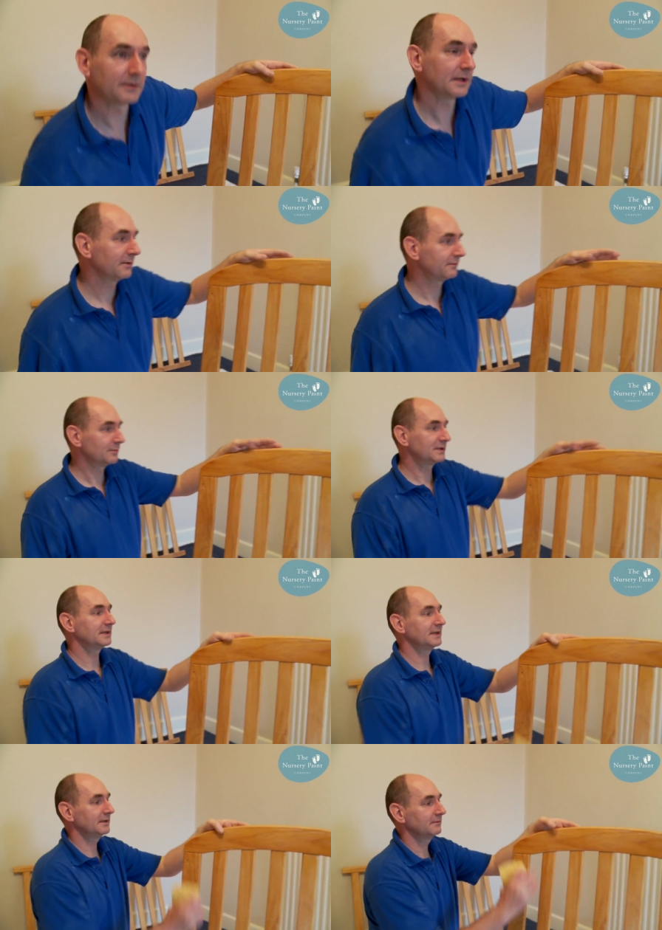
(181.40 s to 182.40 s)
Now we've rubbed
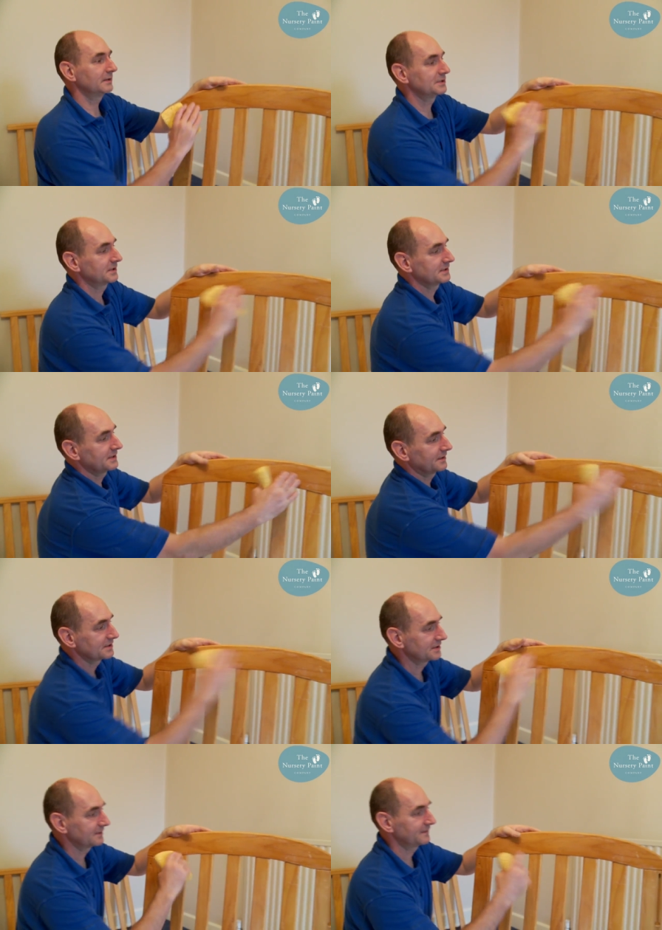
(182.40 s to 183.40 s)
it down, as you can see on the
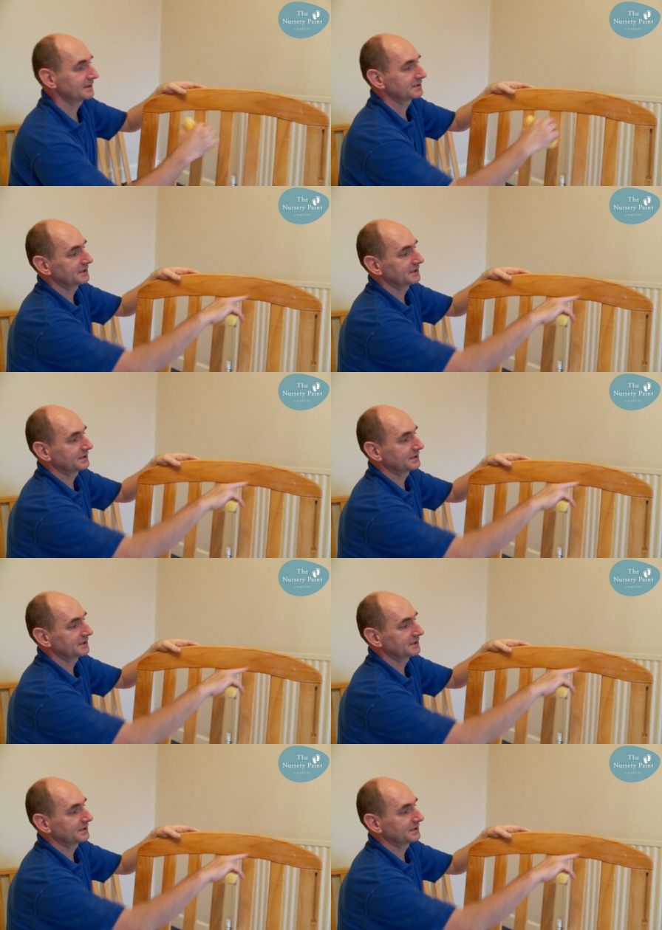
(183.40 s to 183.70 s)
surface,